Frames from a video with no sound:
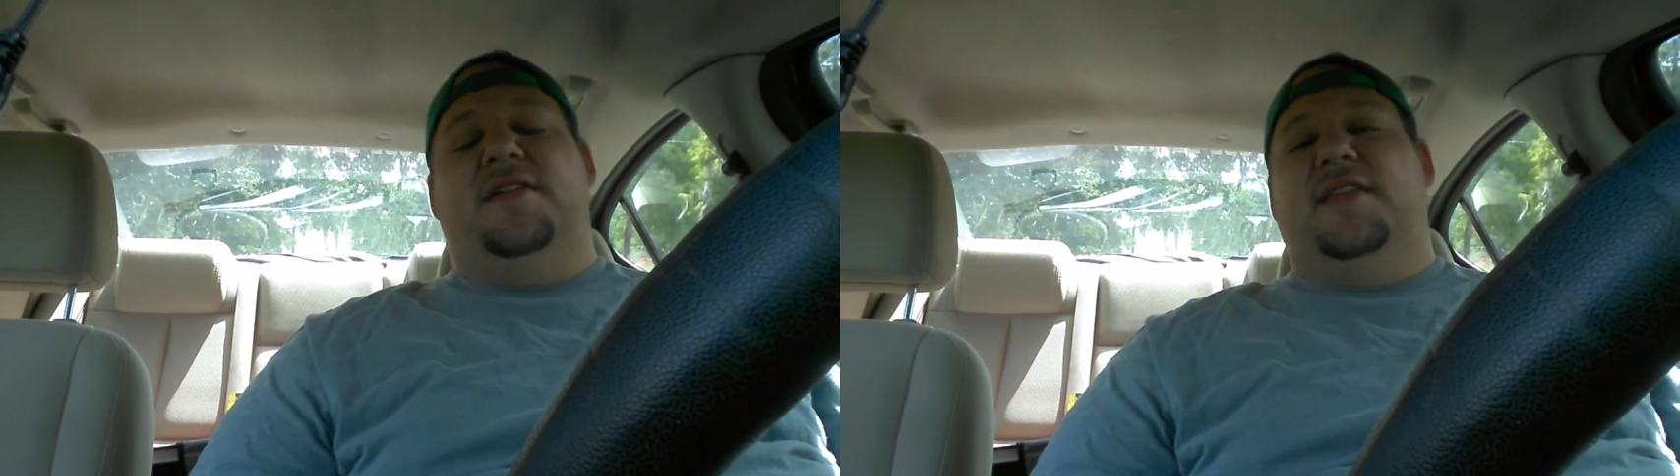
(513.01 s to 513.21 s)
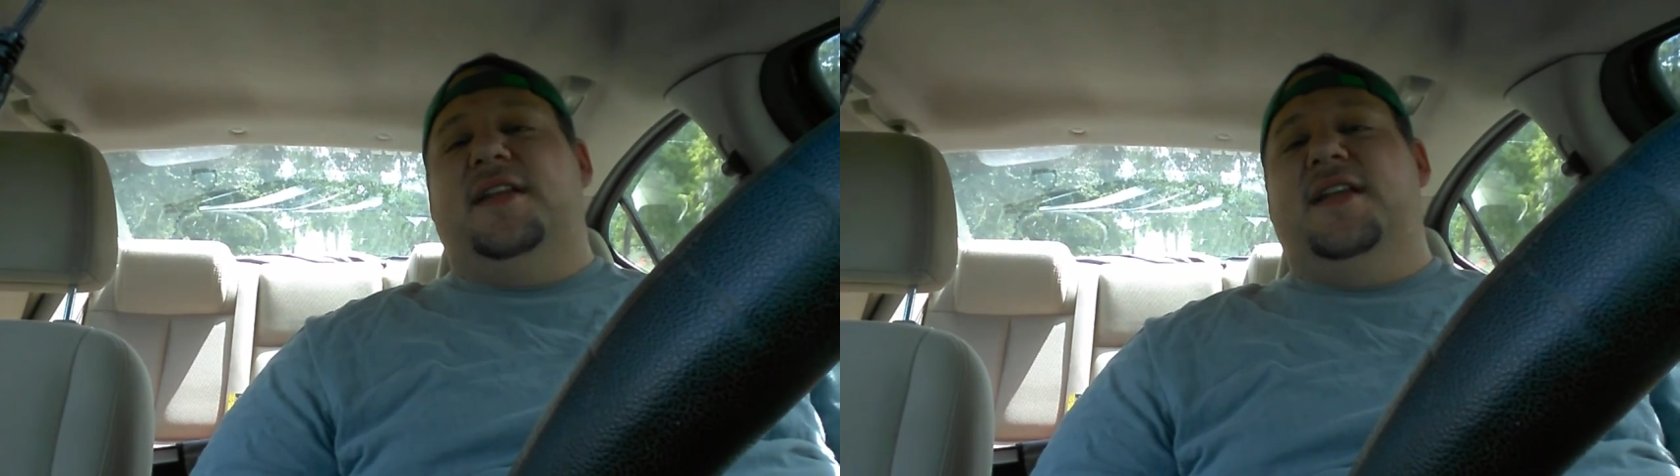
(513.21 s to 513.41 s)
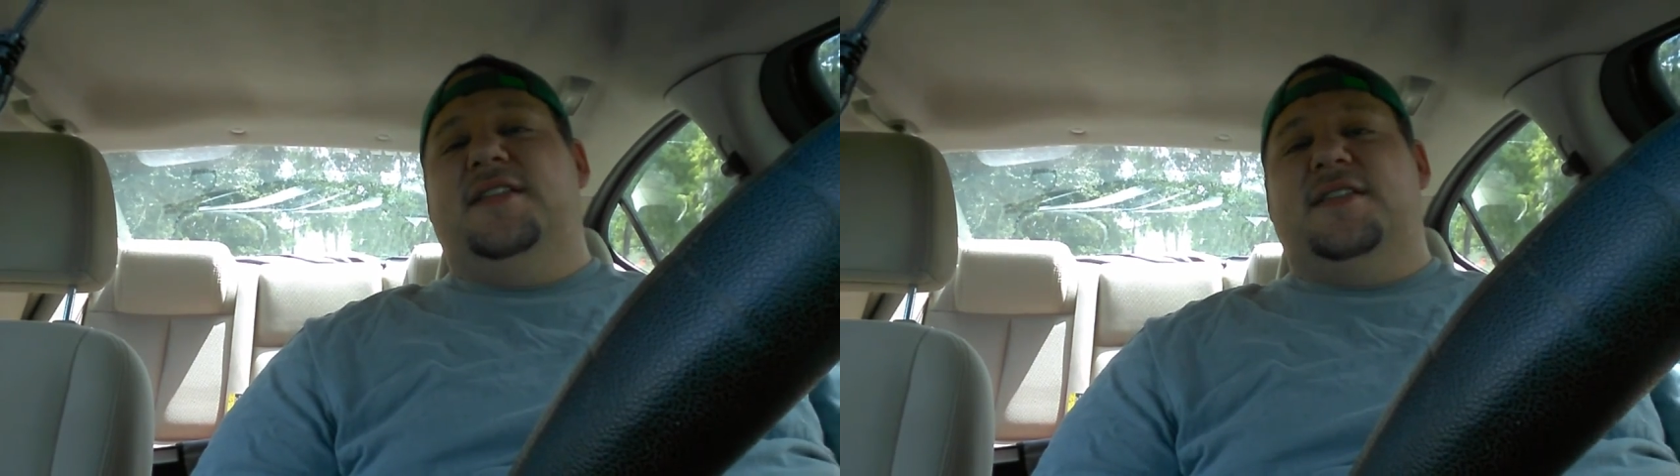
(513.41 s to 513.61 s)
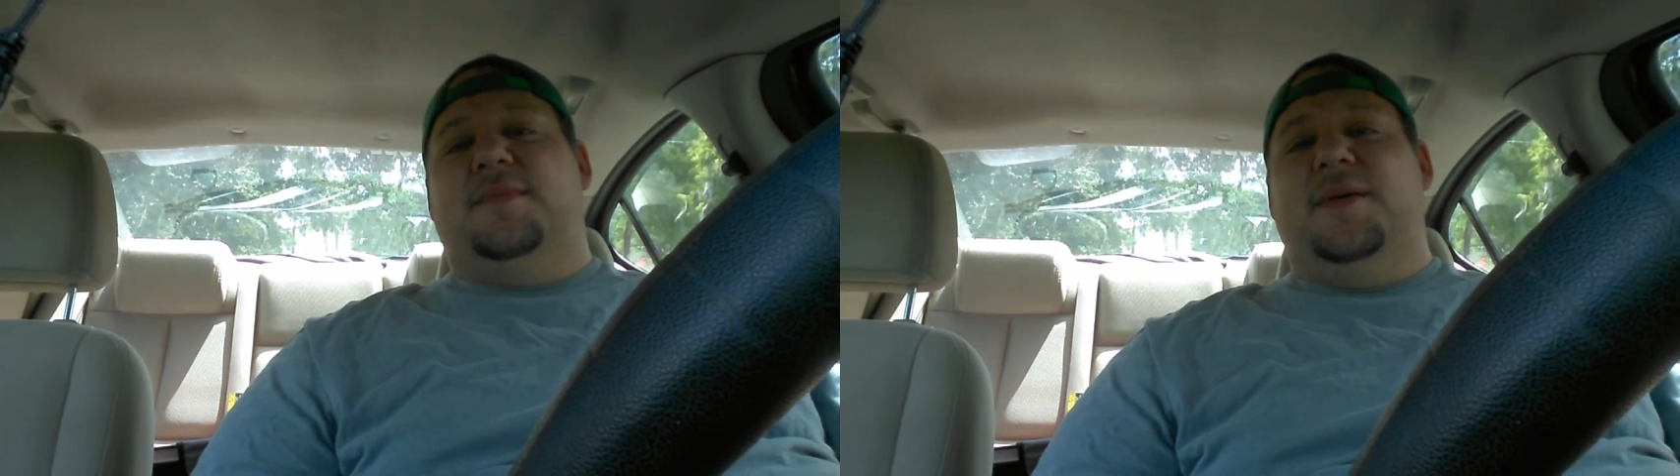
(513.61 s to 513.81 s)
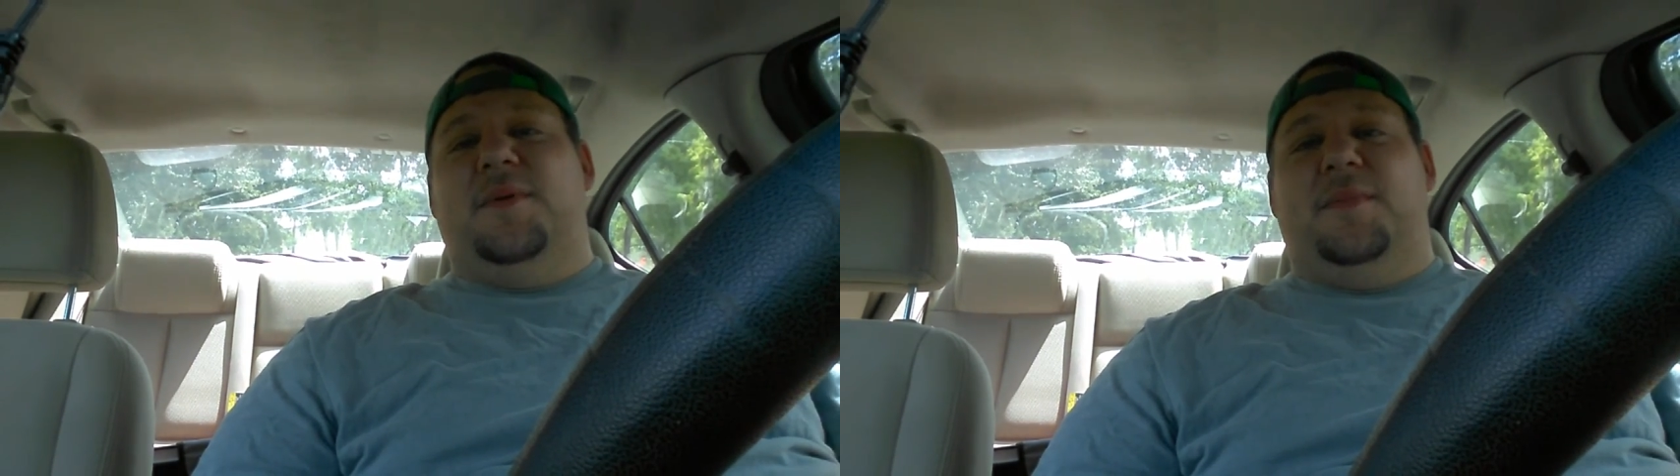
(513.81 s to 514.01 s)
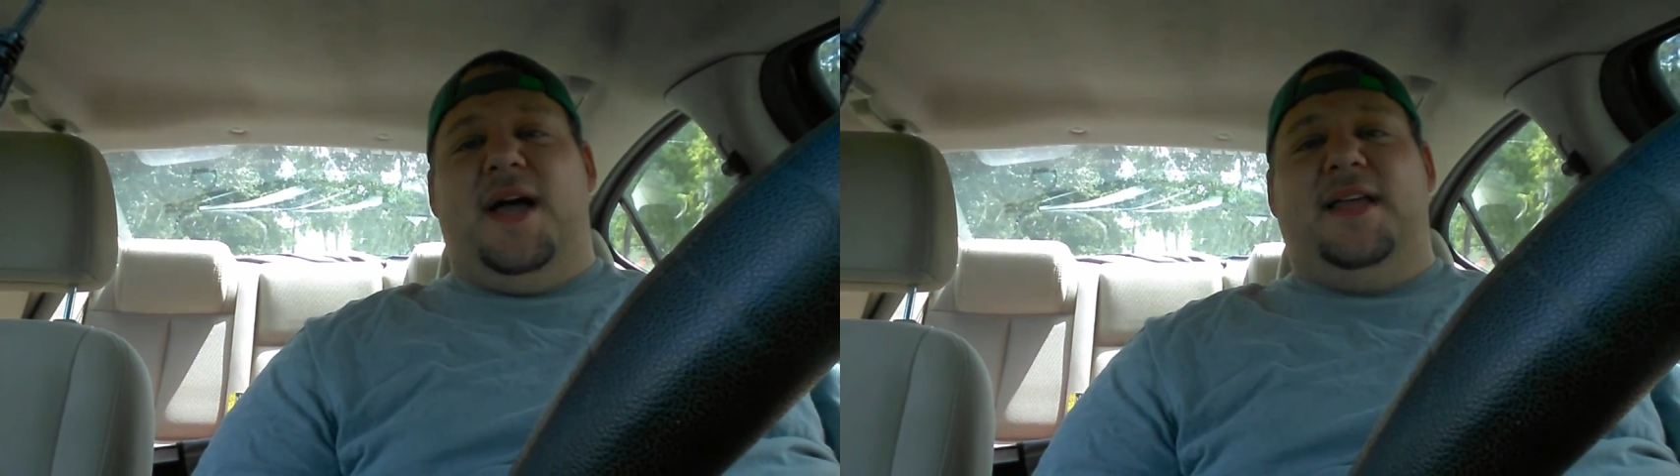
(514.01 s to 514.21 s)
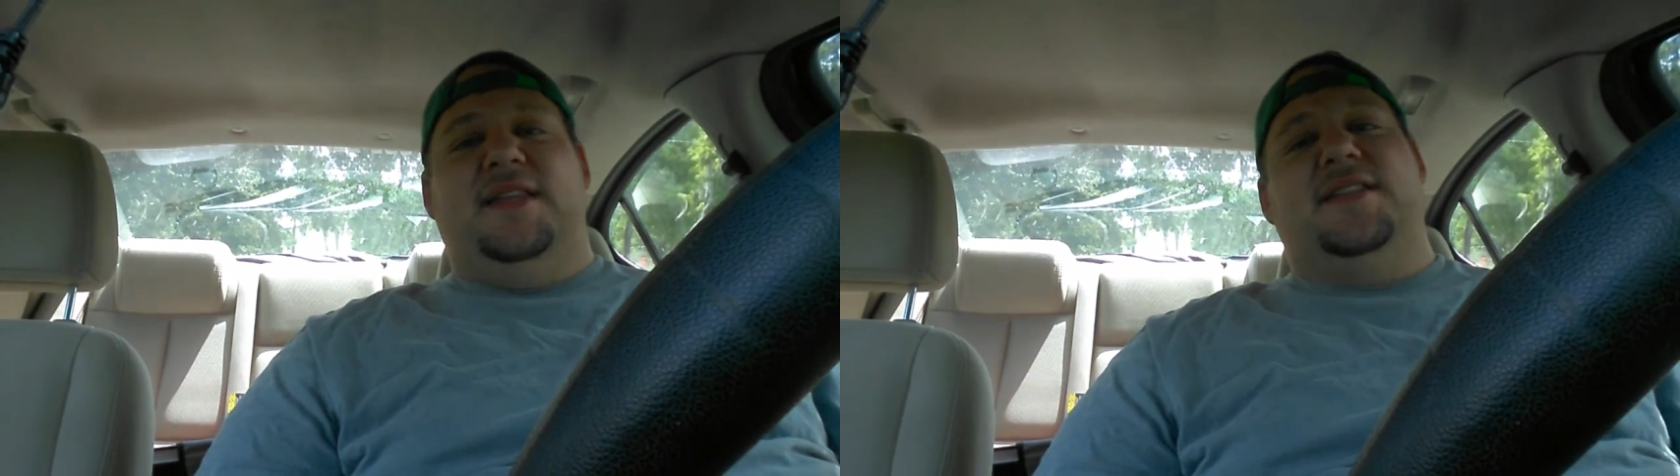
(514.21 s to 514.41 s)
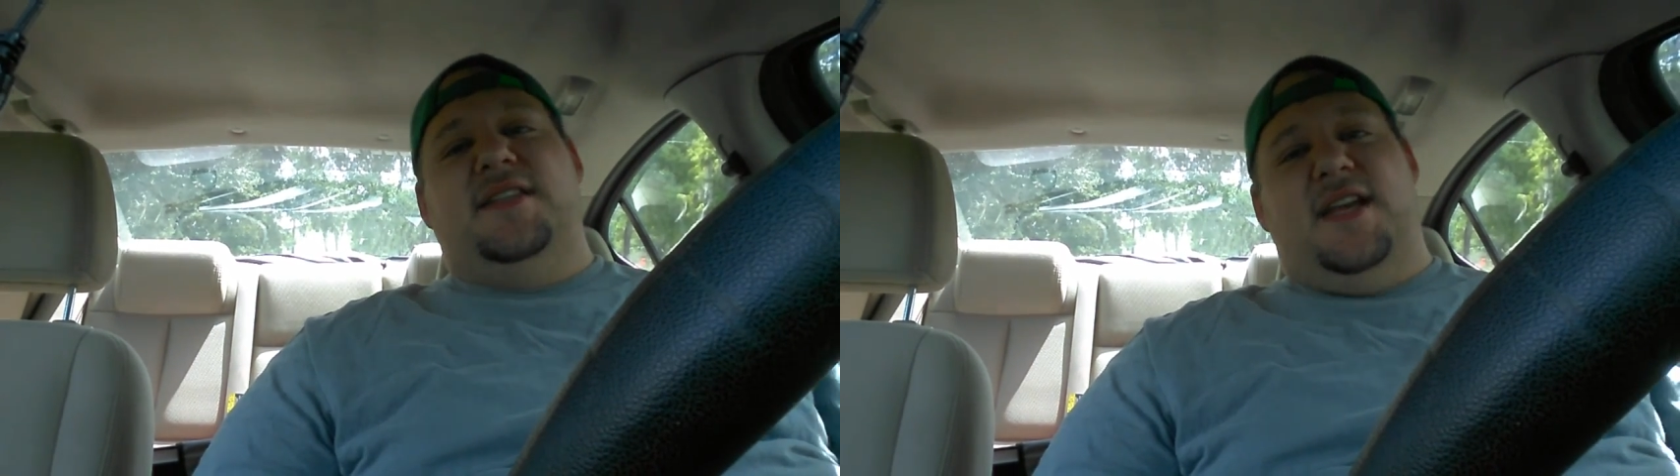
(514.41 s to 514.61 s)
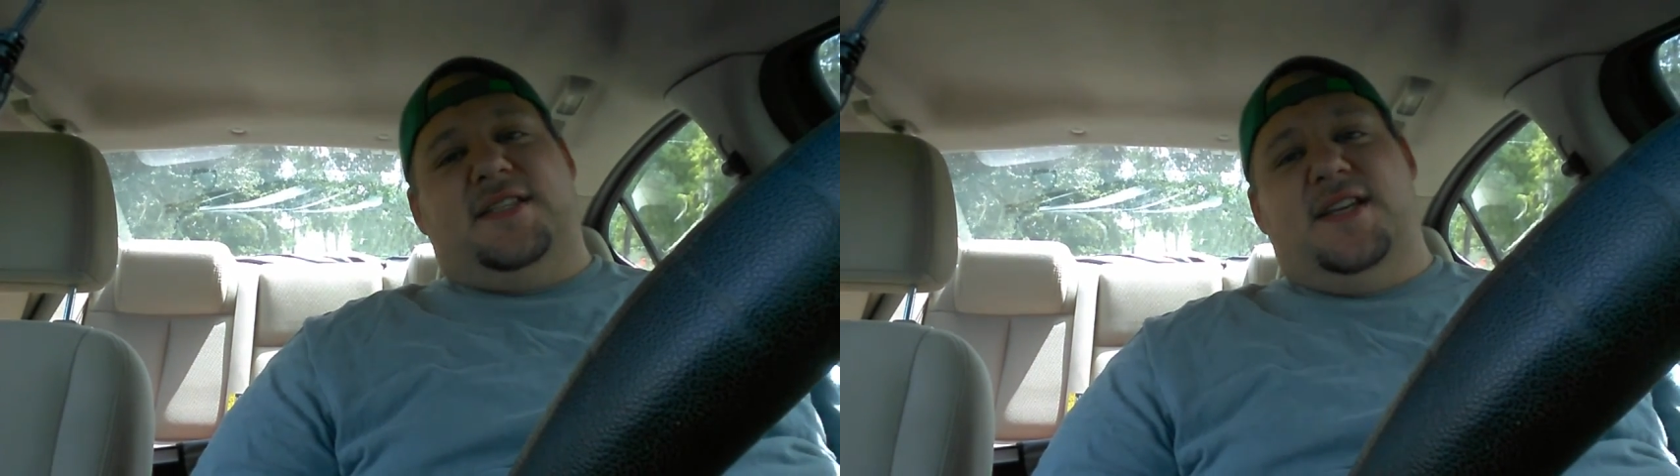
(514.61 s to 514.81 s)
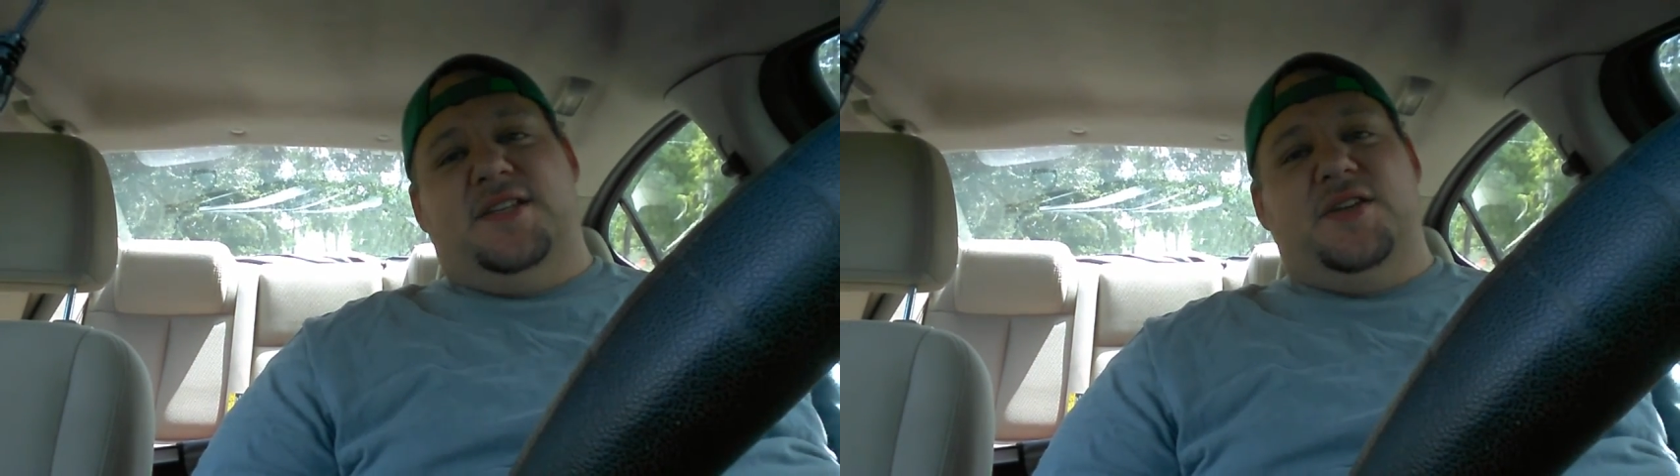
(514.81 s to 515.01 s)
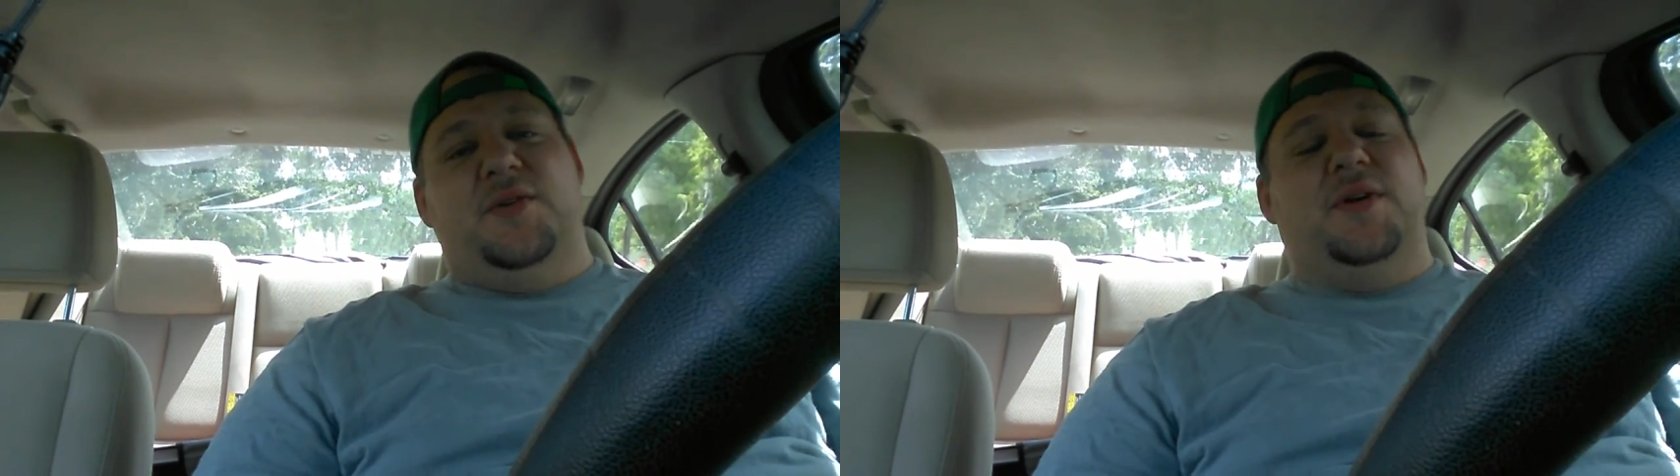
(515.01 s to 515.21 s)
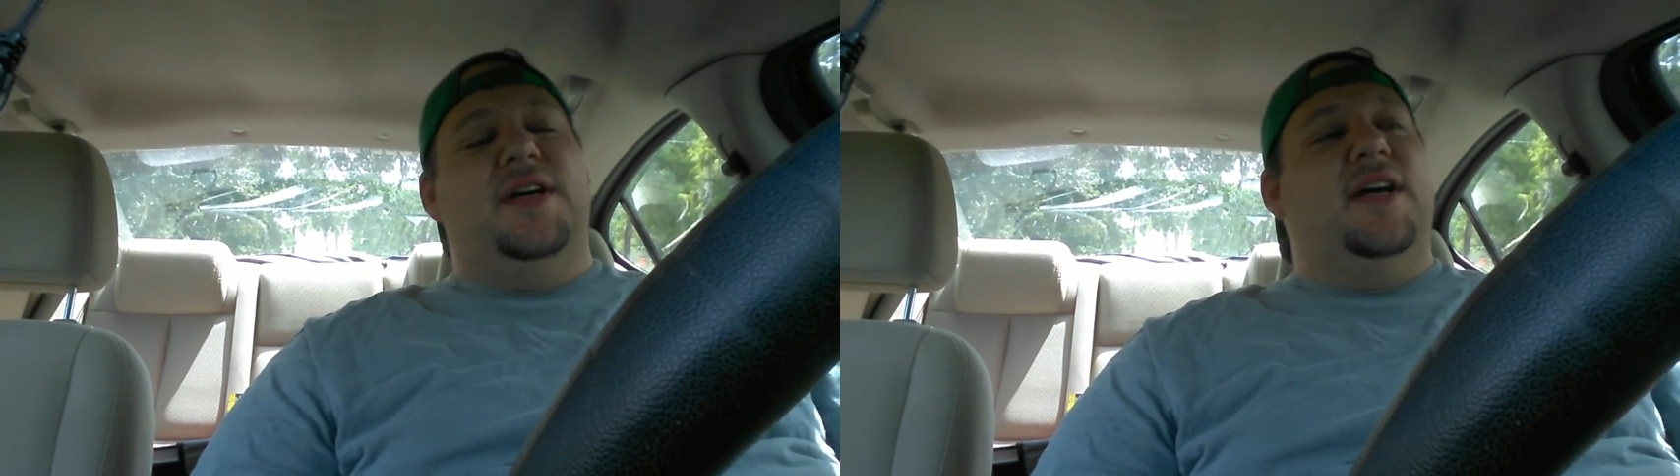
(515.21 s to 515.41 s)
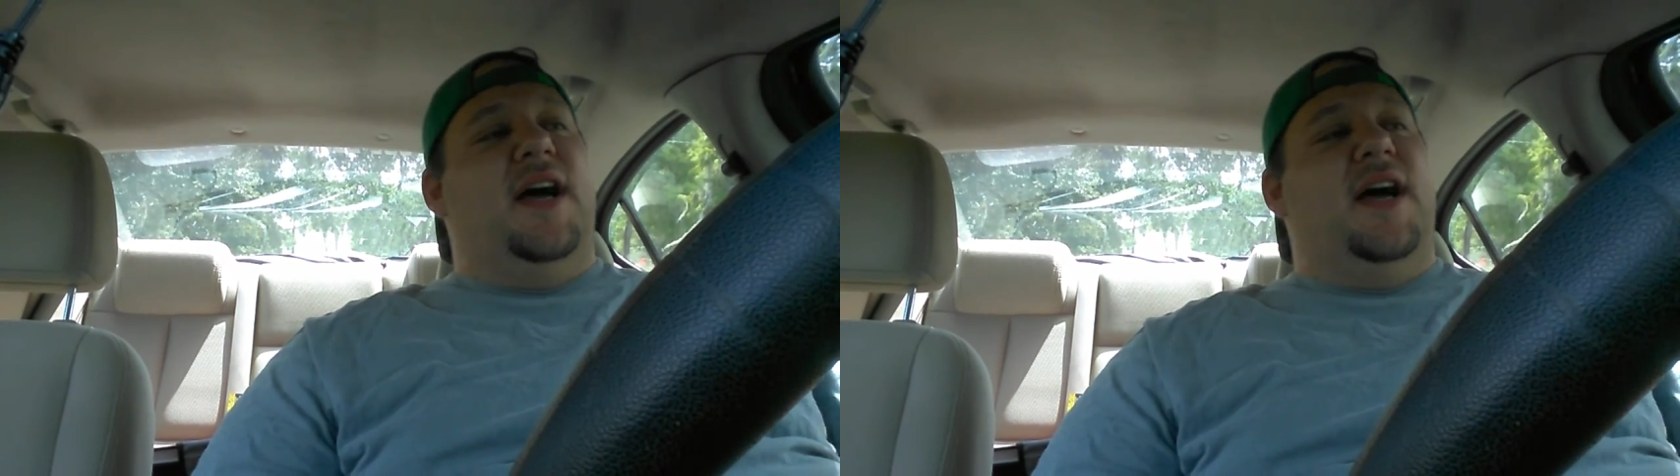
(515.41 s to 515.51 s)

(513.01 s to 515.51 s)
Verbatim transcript: to the needs of the people buying this? Yes, I do.